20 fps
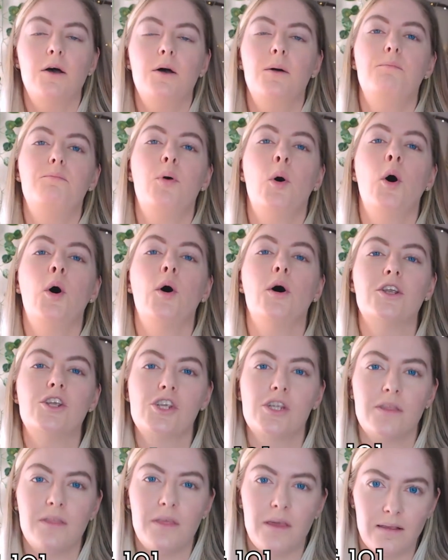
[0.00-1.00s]

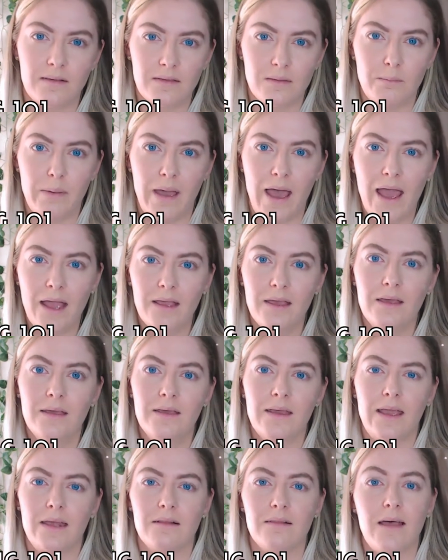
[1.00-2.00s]
push things back,
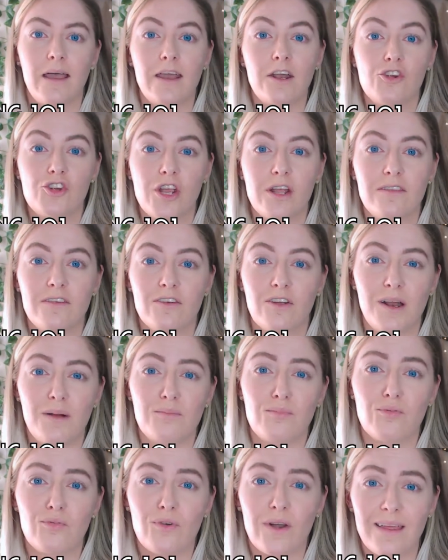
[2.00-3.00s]
and lighter shades are going to
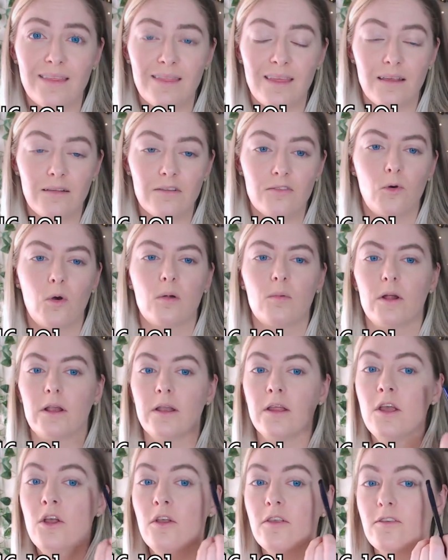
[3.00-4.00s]
bring things forward.
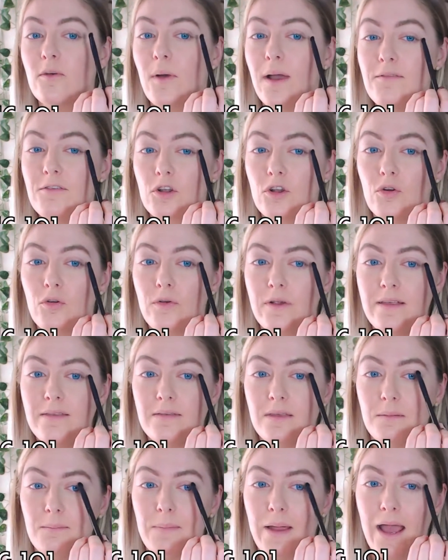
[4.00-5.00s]
So I have a crease
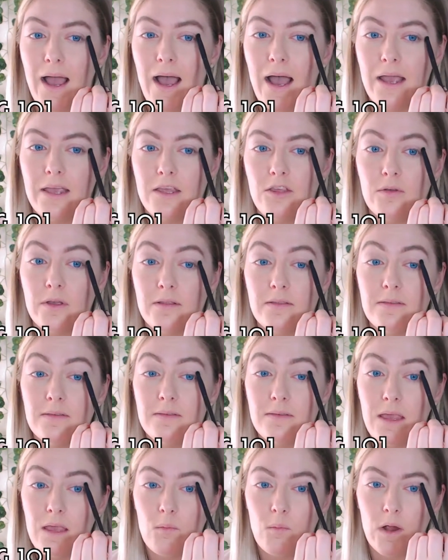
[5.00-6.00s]
in my eye. You can
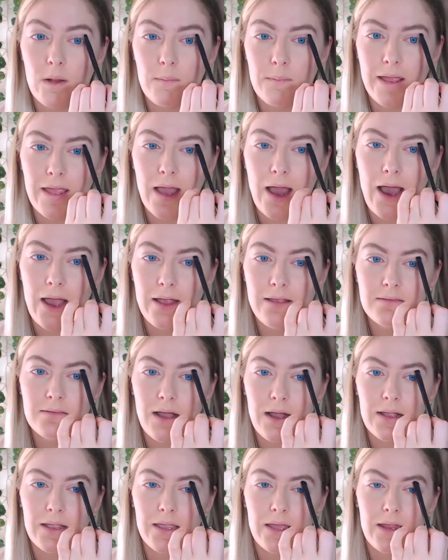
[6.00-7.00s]
see where my eye
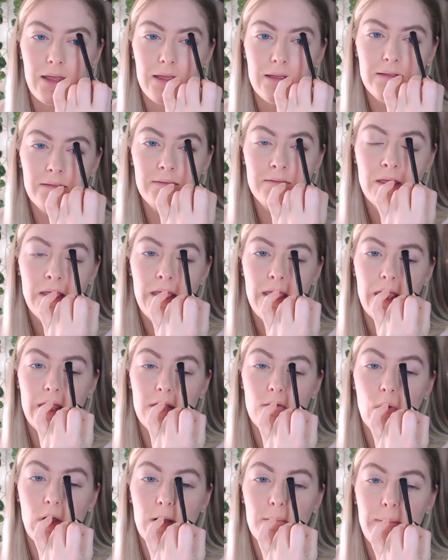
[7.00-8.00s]
socket is
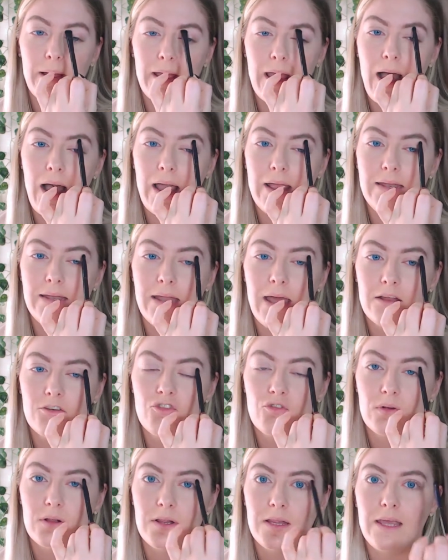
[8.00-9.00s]
and where my eye
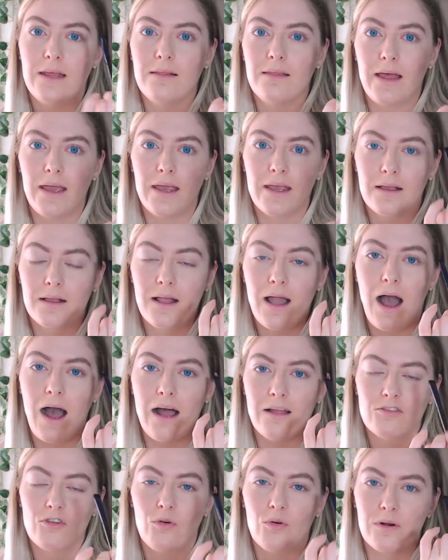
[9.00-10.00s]
naturally like
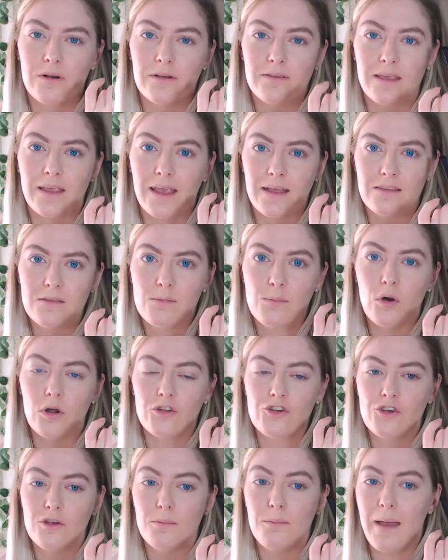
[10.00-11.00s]
contours and gets
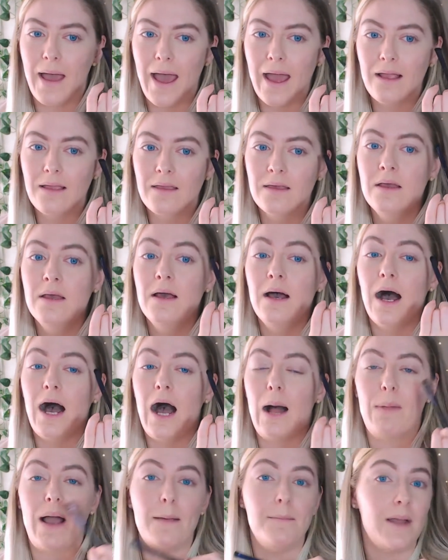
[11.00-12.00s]
pushed back.
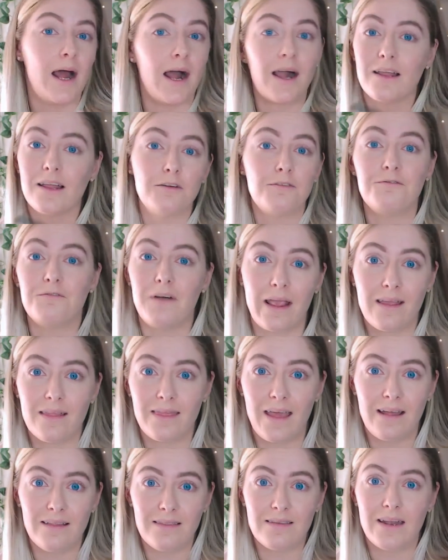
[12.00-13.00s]
I'm not going to fight
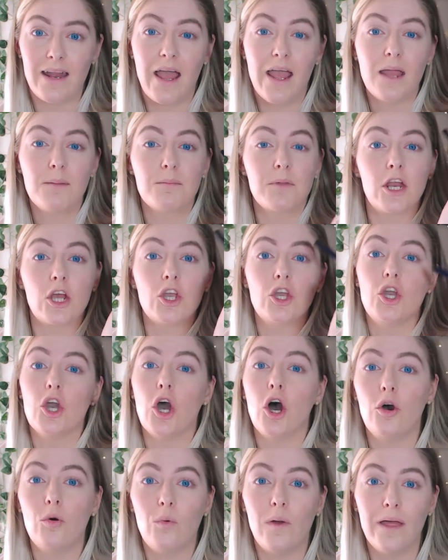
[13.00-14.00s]
that today. I'm going to
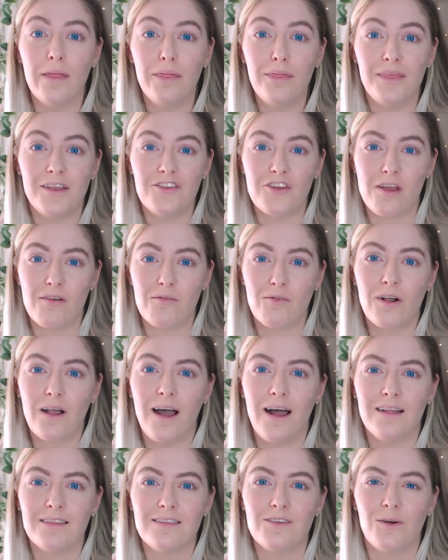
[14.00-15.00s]
go with the general
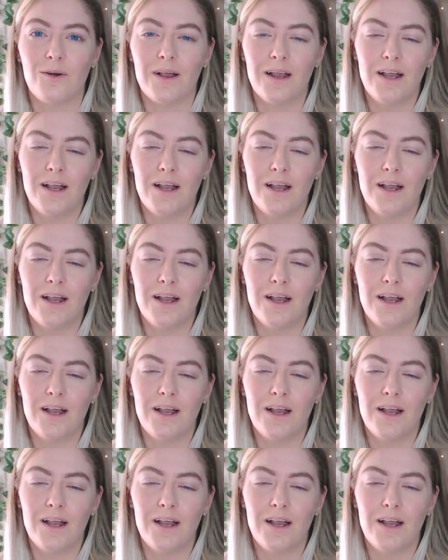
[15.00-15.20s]
contour